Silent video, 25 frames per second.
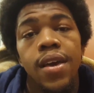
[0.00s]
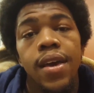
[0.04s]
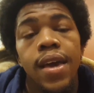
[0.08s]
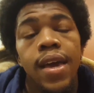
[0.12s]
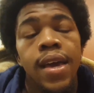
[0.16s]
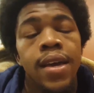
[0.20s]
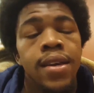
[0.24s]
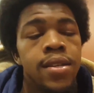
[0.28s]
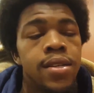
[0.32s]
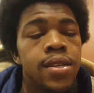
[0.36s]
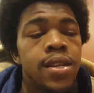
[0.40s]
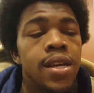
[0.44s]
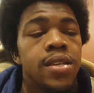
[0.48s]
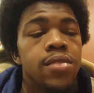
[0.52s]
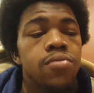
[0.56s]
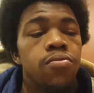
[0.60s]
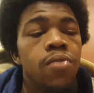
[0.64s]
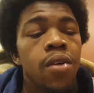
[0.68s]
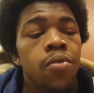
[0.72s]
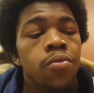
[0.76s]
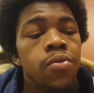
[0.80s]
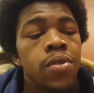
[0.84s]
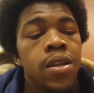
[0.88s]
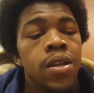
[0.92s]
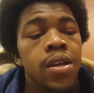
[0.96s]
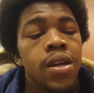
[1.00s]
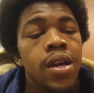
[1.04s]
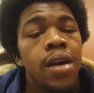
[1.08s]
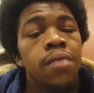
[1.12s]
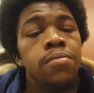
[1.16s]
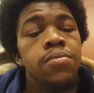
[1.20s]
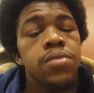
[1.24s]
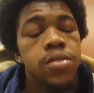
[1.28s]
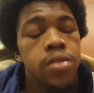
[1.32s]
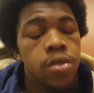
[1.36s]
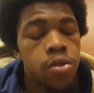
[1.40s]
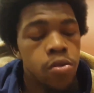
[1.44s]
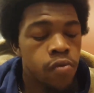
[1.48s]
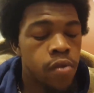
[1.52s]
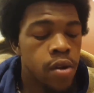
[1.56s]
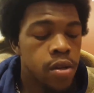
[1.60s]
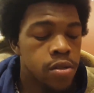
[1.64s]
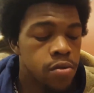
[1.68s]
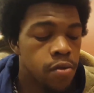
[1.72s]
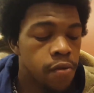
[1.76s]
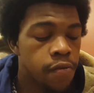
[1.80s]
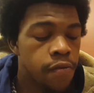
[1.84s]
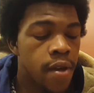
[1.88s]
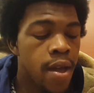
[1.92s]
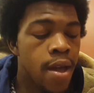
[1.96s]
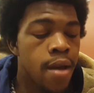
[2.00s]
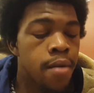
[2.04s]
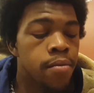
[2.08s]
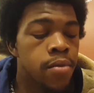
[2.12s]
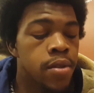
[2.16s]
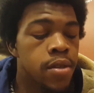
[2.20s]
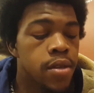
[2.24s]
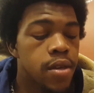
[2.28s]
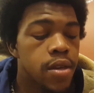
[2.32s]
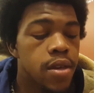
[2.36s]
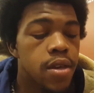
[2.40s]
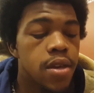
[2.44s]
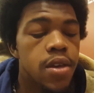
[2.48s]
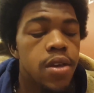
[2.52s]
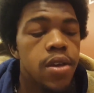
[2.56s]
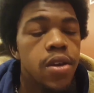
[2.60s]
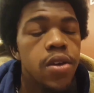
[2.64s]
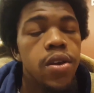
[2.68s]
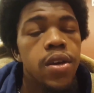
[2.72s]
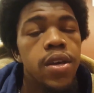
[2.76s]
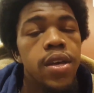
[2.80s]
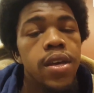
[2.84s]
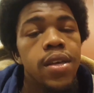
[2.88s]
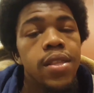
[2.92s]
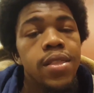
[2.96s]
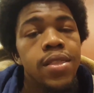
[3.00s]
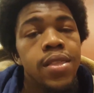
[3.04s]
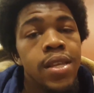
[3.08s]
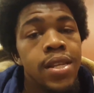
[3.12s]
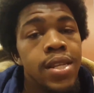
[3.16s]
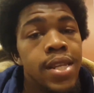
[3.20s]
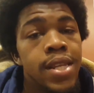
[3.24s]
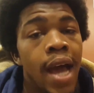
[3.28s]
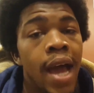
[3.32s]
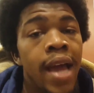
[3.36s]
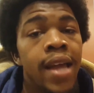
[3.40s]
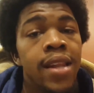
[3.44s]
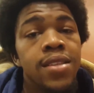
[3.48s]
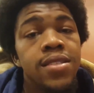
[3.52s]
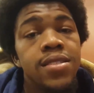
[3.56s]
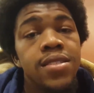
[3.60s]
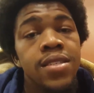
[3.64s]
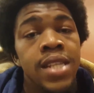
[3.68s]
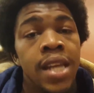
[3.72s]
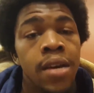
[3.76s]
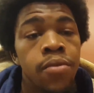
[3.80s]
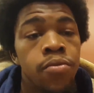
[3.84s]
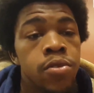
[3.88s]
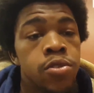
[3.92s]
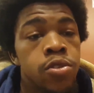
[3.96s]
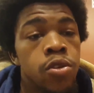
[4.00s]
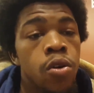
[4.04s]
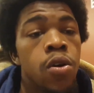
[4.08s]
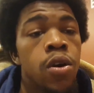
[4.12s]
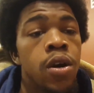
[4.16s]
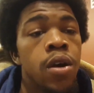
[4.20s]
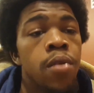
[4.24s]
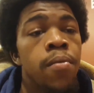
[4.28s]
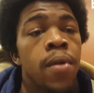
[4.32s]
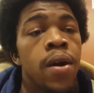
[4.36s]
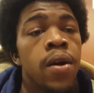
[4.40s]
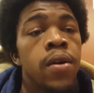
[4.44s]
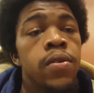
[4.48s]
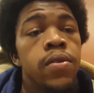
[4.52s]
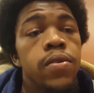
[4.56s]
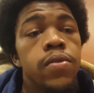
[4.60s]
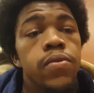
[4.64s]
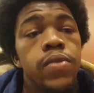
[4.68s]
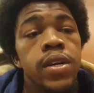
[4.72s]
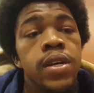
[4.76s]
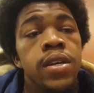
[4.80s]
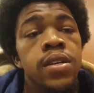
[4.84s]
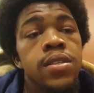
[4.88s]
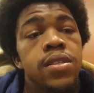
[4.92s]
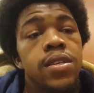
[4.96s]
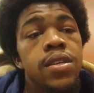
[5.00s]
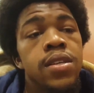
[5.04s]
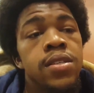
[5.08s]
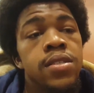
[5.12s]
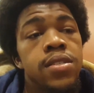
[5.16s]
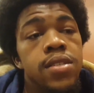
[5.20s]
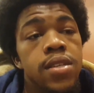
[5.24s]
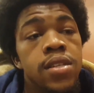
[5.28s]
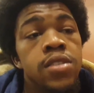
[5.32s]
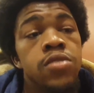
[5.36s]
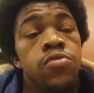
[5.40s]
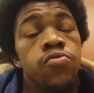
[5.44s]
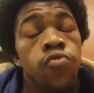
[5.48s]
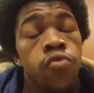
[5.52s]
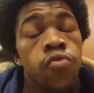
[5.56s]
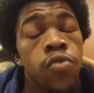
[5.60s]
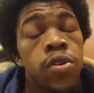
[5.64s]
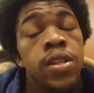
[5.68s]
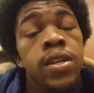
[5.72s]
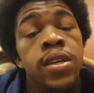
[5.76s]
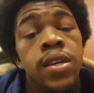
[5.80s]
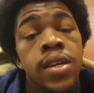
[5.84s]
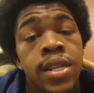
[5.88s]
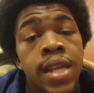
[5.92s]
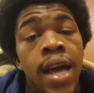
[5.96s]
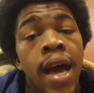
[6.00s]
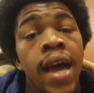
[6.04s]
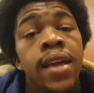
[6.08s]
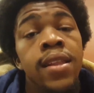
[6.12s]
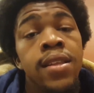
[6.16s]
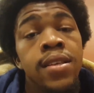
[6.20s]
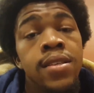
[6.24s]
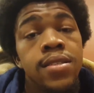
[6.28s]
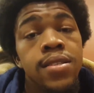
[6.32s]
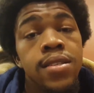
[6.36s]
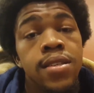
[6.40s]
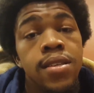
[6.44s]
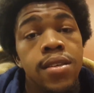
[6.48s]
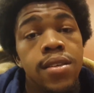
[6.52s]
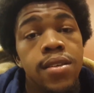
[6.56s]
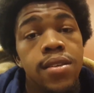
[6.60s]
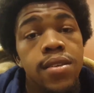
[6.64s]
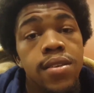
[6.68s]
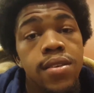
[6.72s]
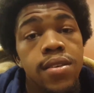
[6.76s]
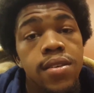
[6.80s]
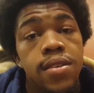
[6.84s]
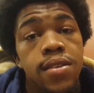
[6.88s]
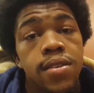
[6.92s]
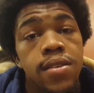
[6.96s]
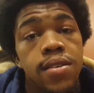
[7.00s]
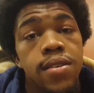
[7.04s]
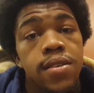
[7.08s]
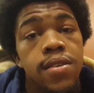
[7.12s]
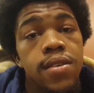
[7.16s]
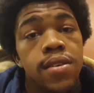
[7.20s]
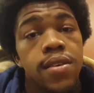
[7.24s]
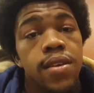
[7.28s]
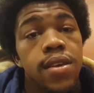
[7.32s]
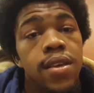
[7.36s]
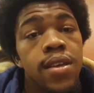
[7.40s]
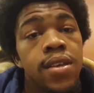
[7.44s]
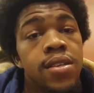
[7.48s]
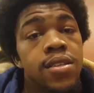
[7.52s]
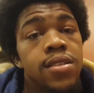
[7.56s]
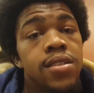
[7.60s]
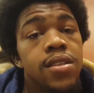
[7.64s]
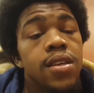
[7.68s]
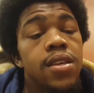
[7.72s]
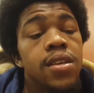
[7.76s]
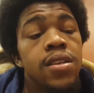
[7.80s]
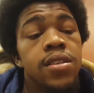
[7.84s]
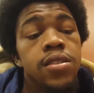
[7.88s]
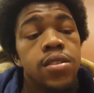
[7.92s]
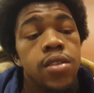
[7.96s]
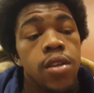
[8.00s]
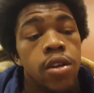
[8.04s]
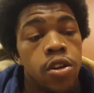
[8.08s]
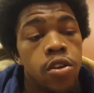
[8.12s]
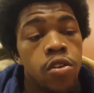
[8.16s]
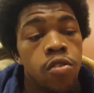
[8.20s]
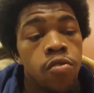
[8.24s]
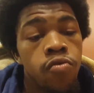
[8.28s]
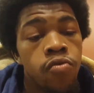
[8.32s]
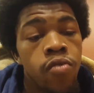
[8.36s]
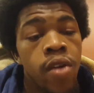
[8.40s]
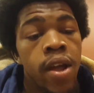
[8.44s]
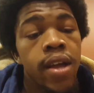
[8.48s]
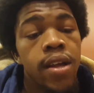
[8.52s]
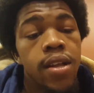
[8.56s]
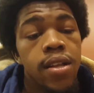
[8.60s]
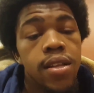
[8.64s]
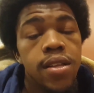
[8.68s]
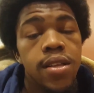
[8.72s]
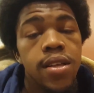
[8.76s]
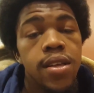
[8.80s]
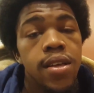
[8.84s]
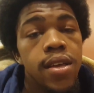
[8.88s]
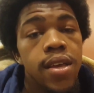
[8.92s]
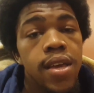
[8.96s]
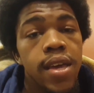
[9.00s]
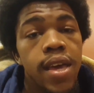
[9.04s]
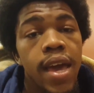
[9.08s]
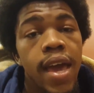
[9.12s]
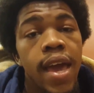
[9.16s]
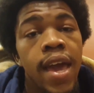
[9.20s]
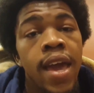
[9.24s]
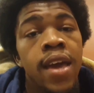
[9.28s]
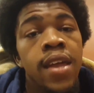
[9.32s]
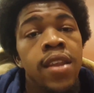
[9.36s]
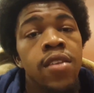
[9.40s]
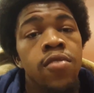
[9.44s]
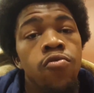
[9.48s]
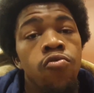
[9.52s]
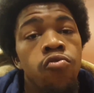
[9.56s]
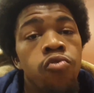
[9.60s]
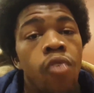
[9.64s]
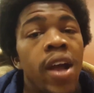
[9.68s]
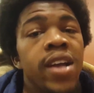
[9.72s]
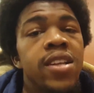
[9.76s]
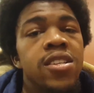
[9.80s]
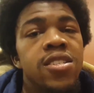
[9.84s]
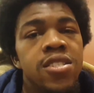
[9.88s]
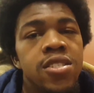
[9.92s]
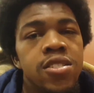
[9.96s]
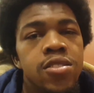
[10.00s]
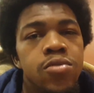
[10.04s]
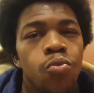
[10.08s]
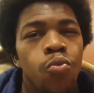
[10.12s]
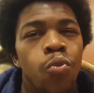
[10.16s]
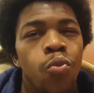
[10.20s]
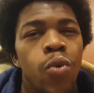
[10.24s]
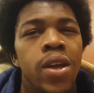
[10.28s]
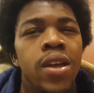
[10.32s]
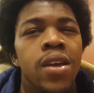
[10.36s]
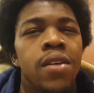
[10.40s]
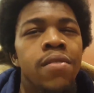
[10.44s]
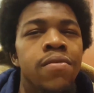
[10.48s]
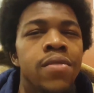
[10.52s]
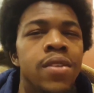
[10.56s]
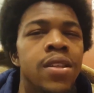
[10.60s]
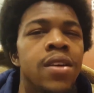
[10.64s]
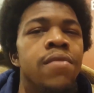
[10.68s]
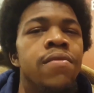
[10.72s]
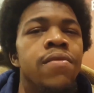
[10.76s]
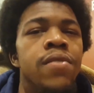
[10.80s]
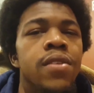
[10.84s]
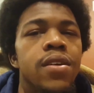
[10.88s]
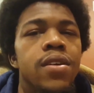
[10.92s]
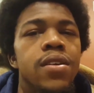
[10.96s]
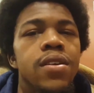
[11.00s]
And that's why when it comes to the Russell family, the dynasty that we talk about, it's really a dynasty. It's a correct and righteous way of living